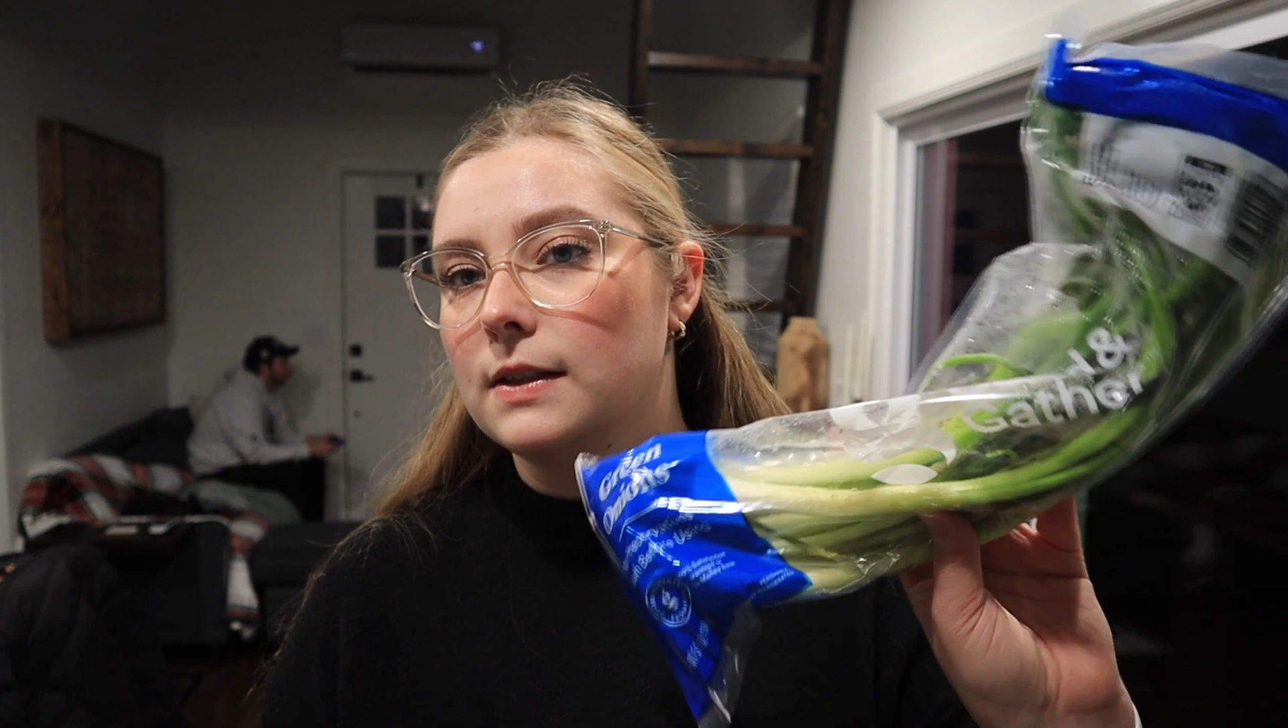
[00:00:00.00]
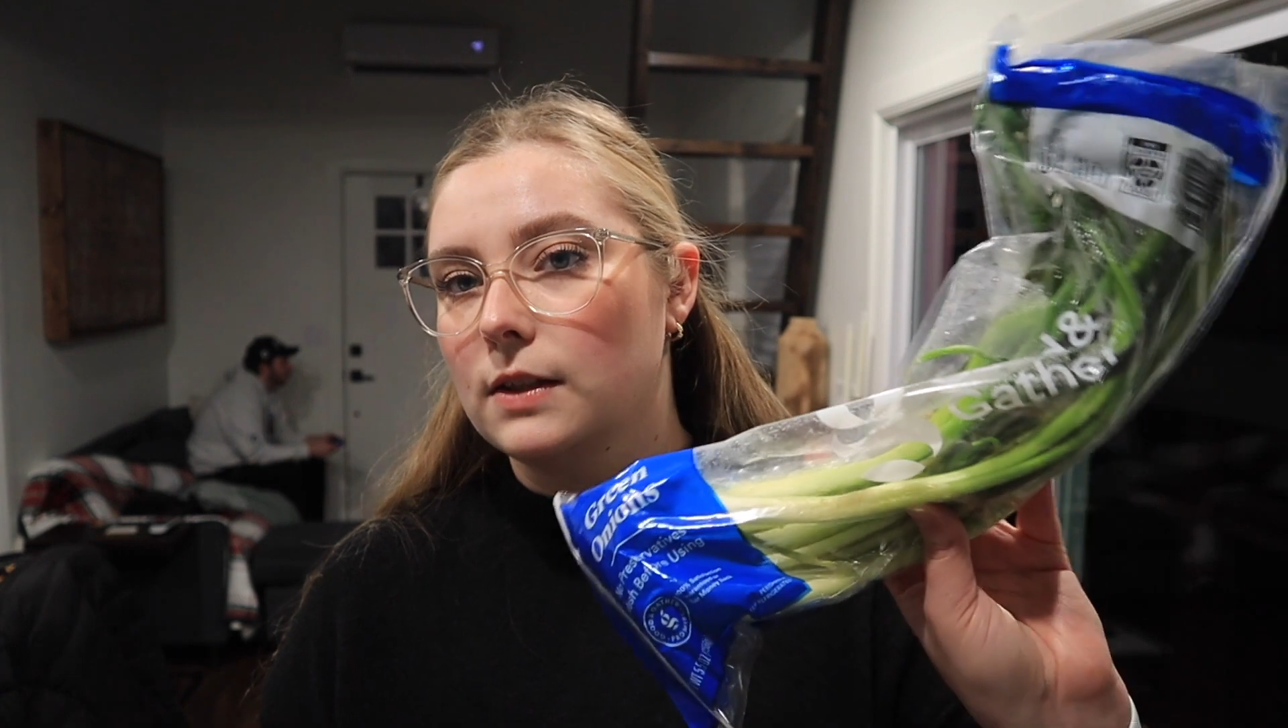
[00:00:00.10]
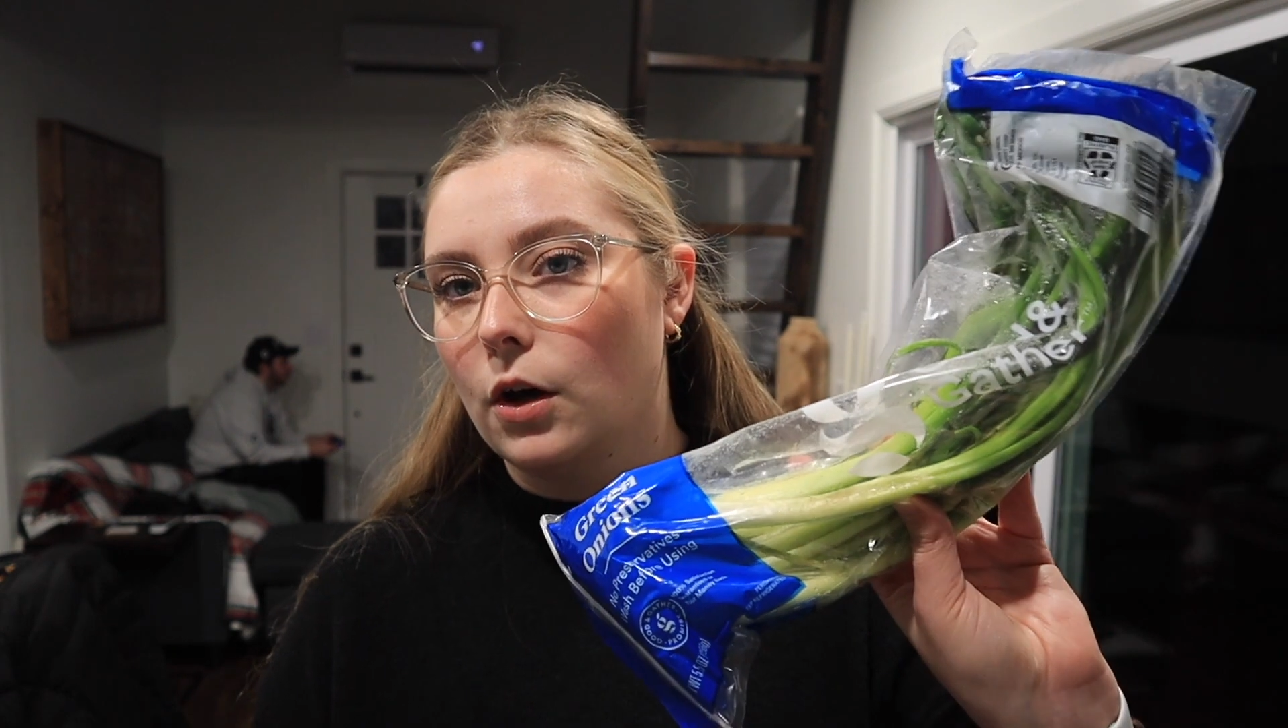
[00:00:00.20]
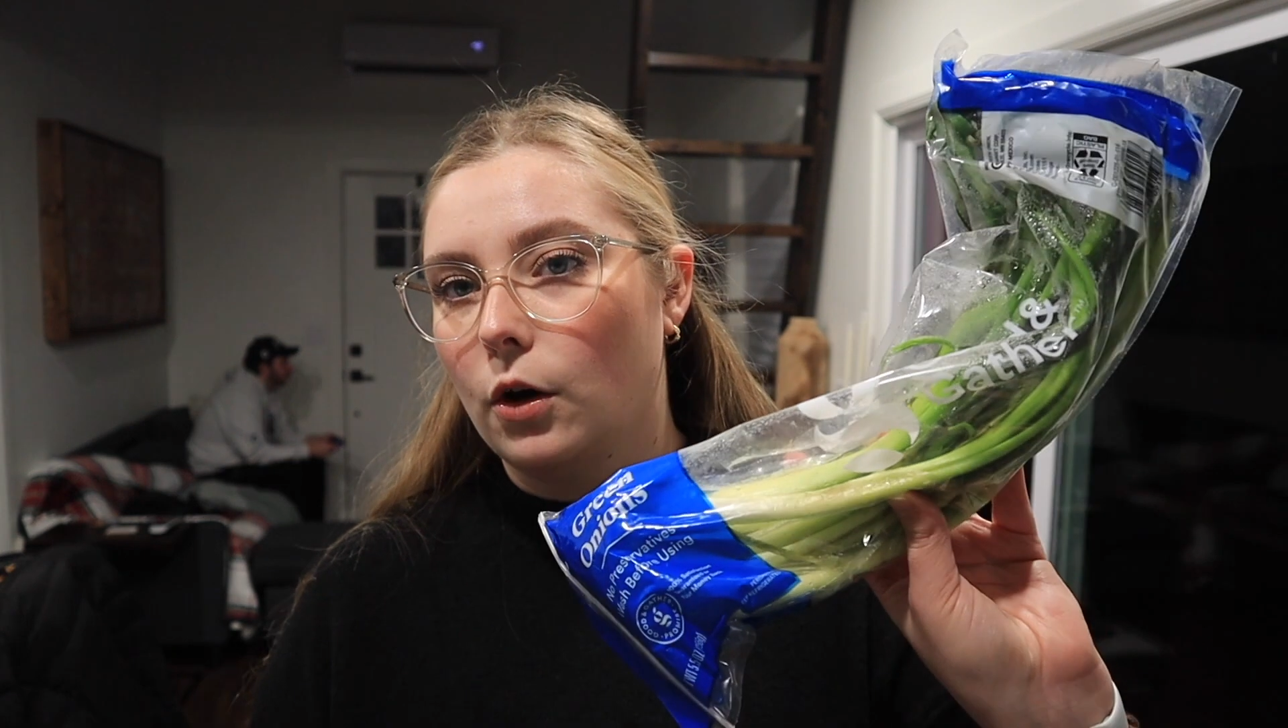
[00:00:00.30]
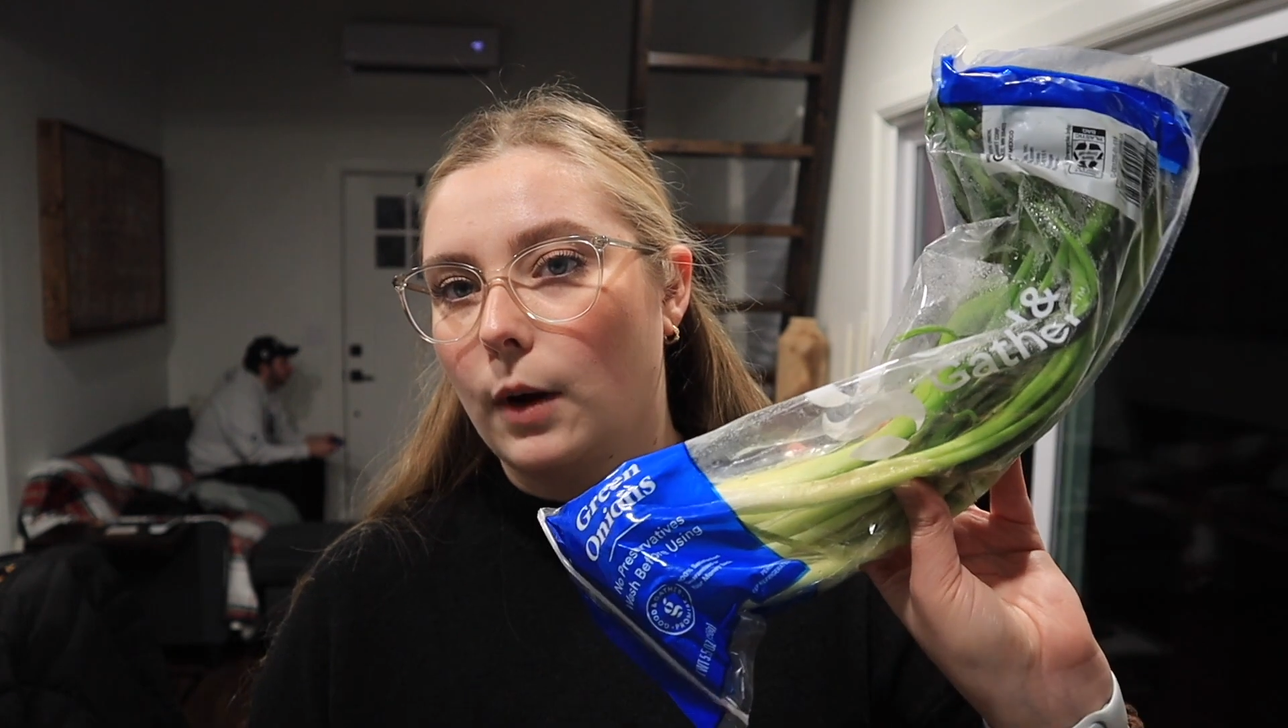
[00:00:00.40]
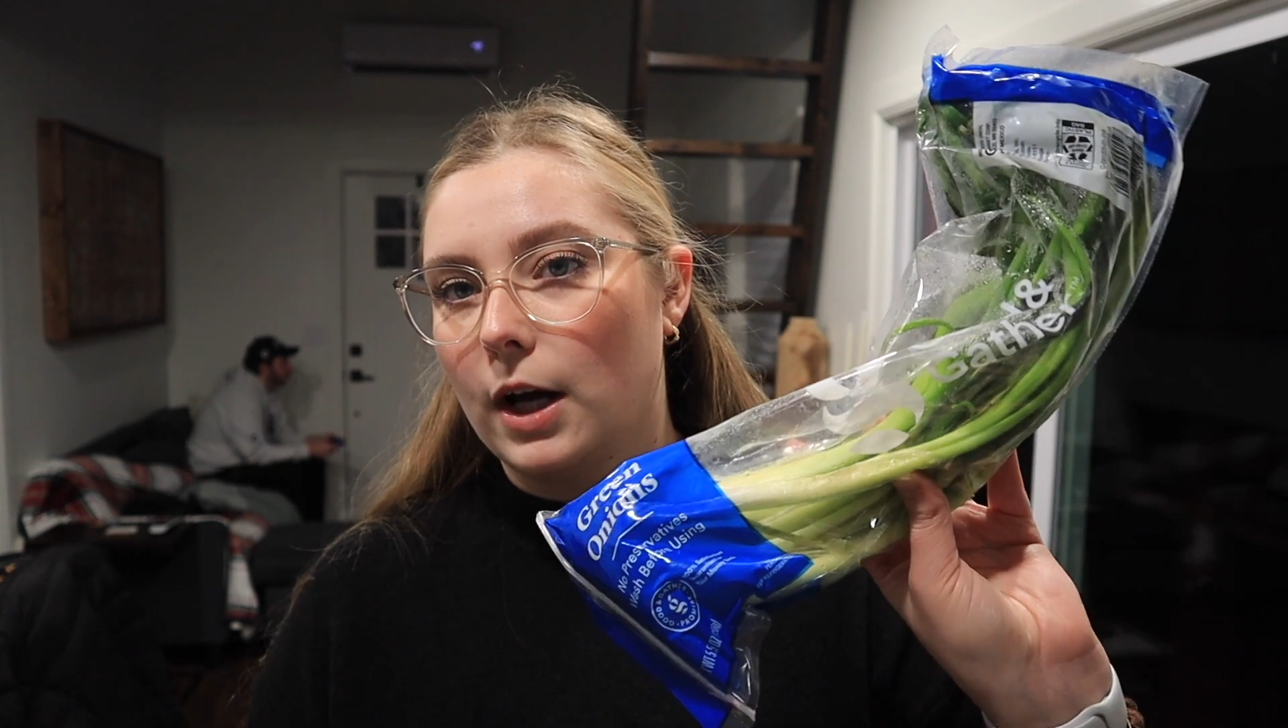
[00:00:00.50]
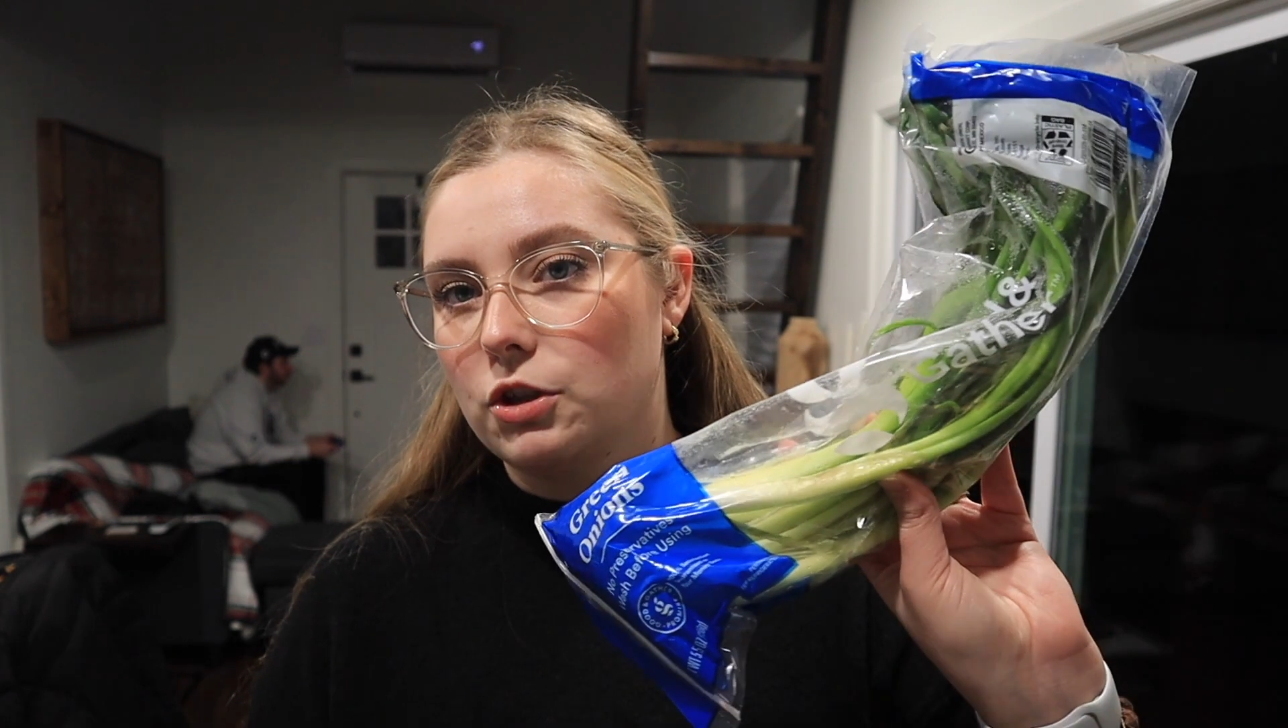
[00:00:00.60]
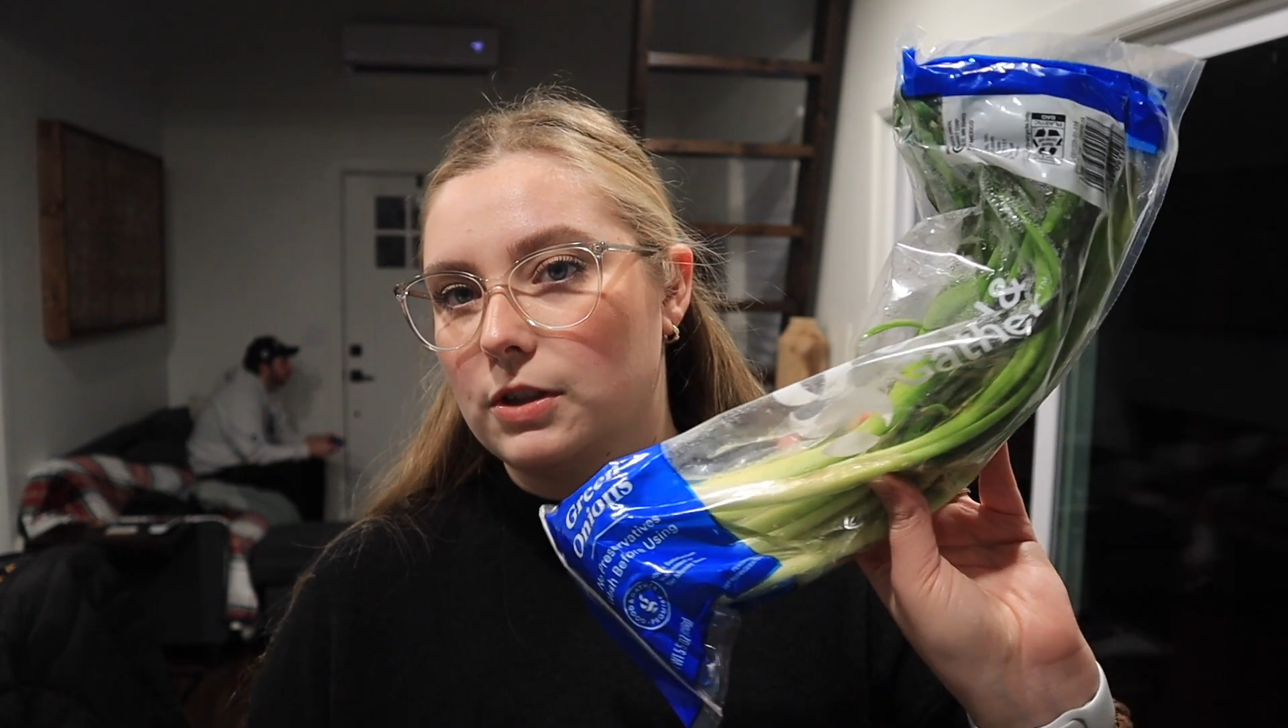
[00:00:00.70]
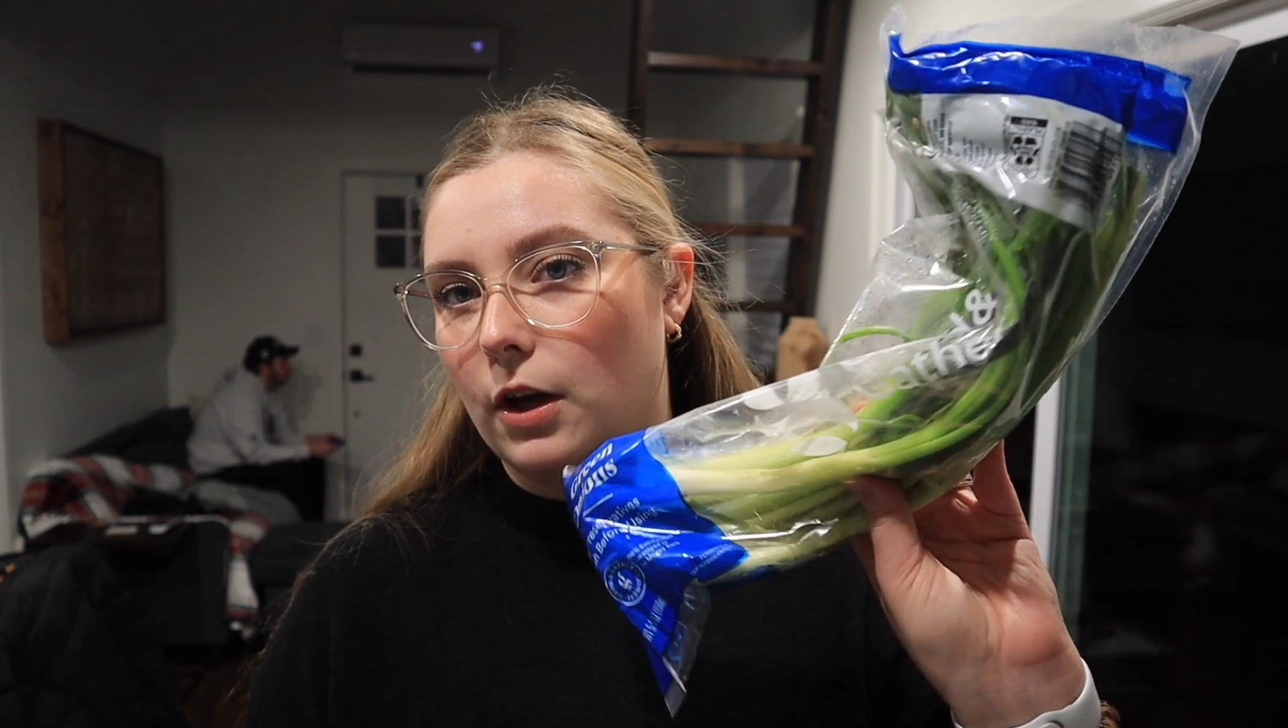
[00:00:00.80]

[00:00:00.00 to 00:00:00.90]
so I just